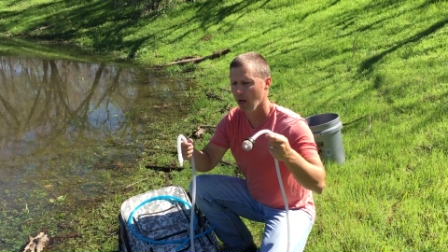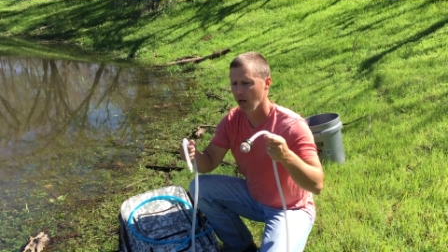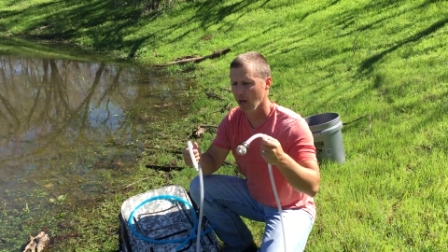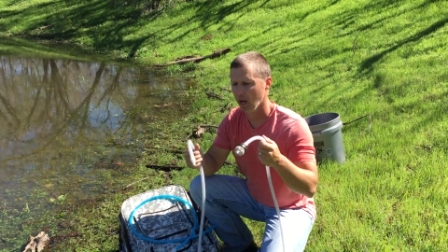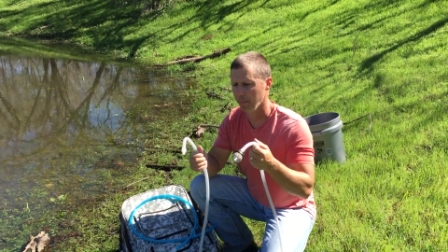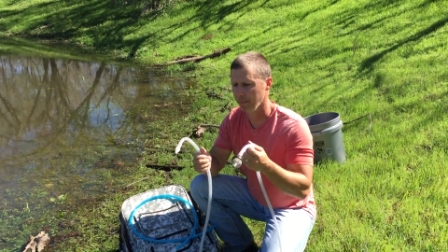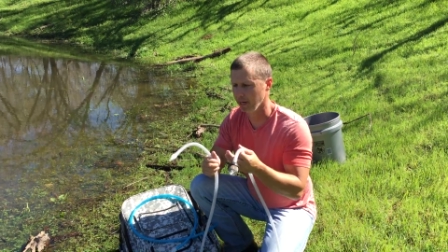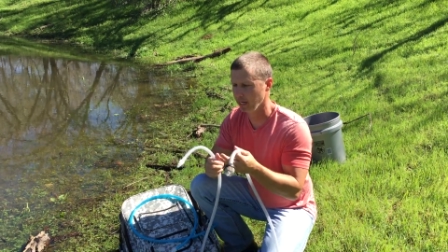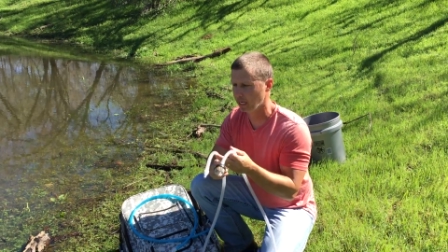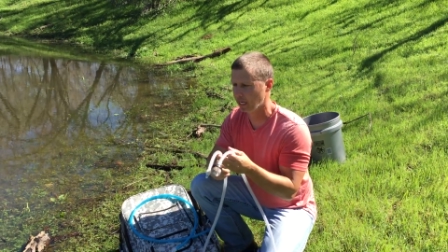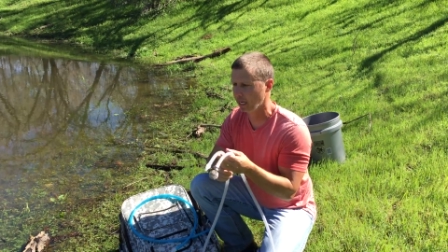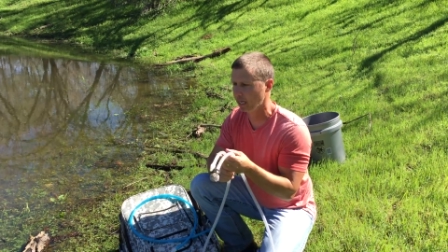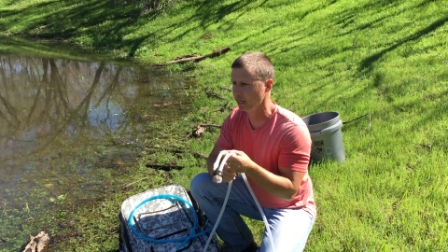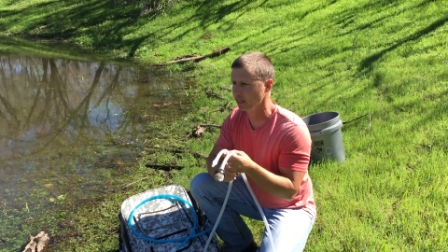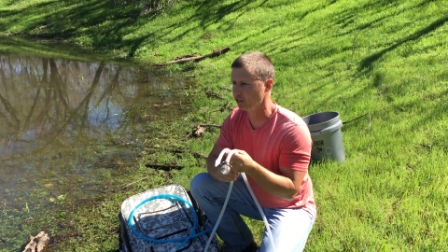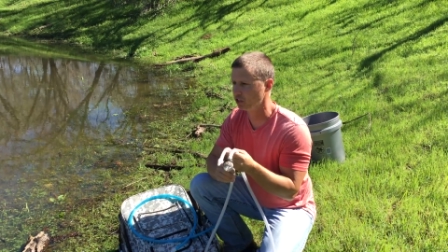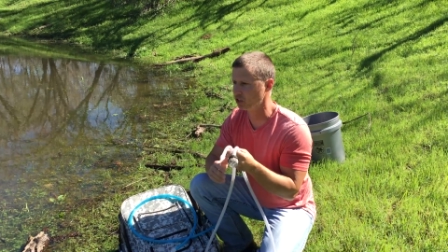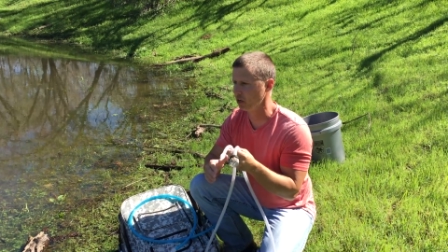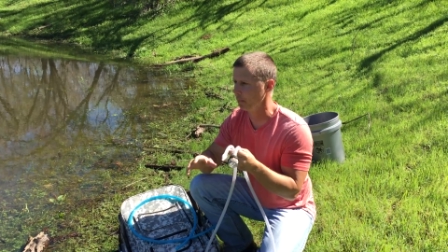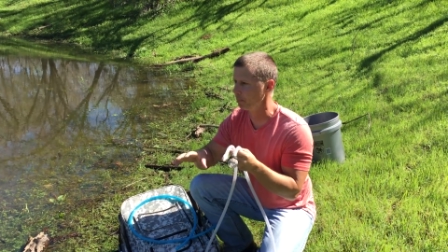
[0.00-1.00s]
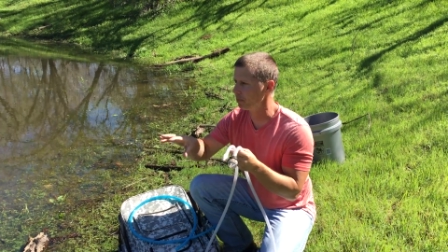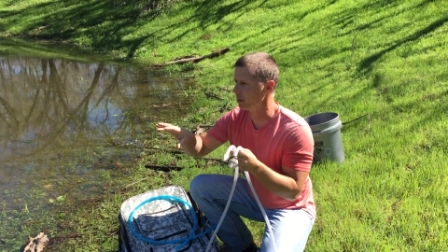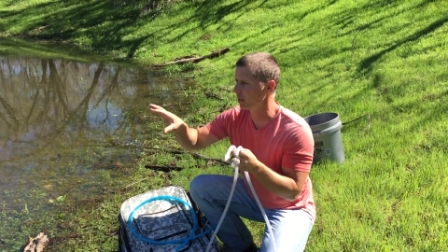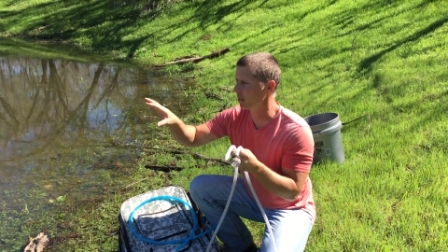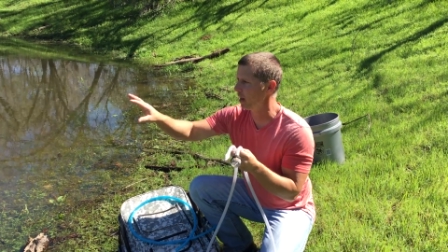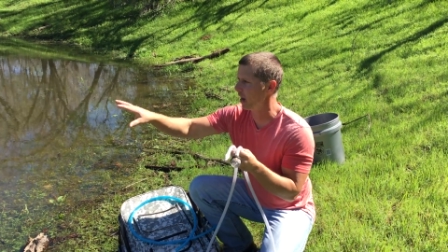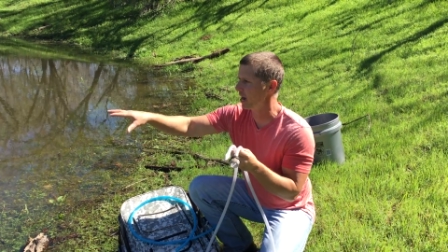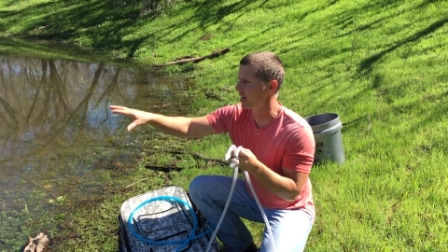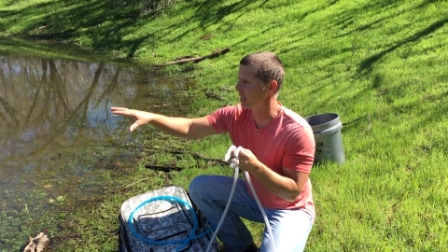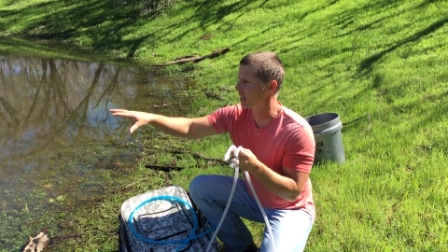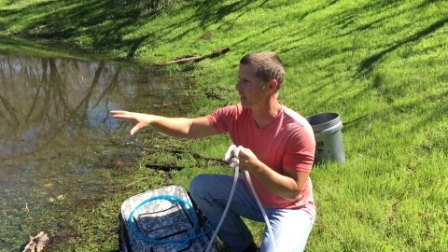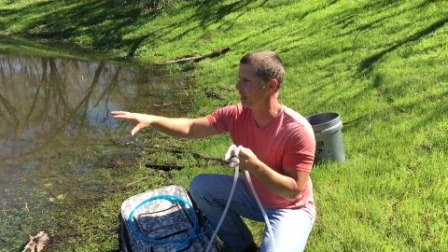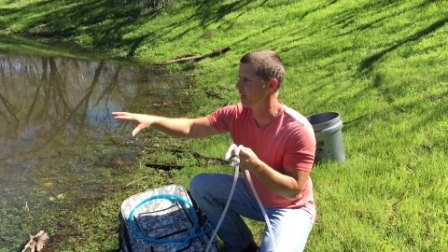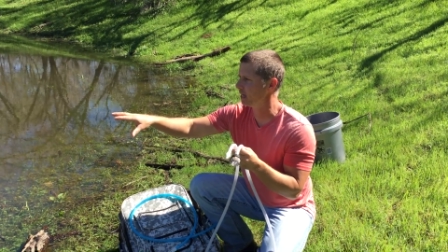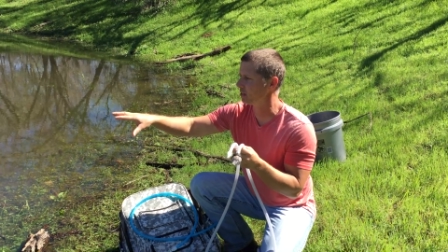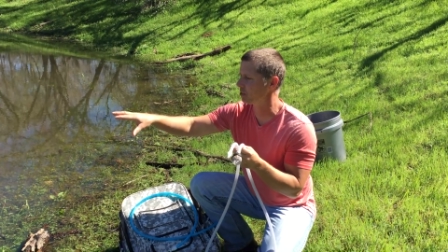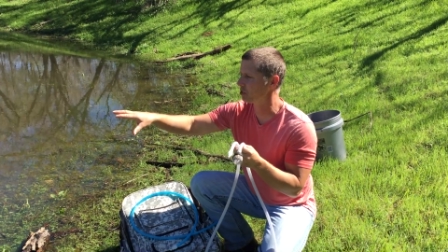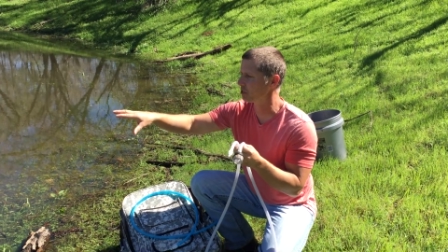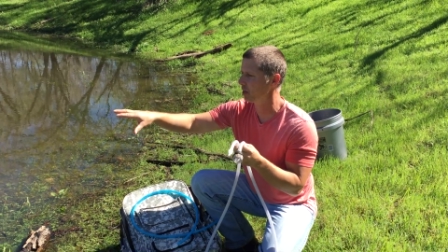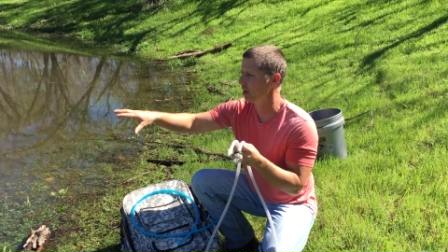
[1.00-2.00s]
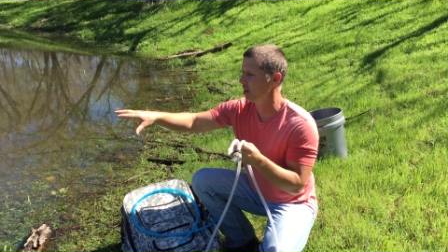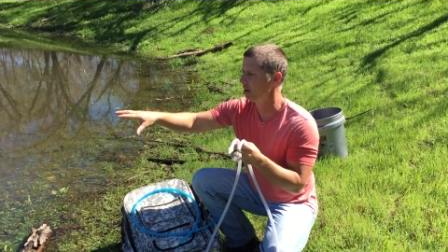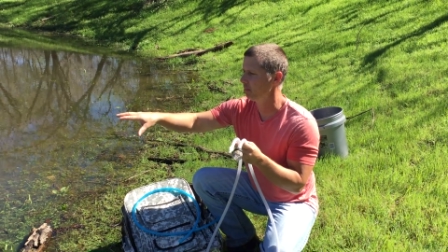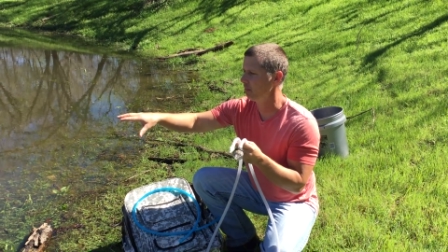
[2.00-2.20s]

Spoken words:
And again, something like this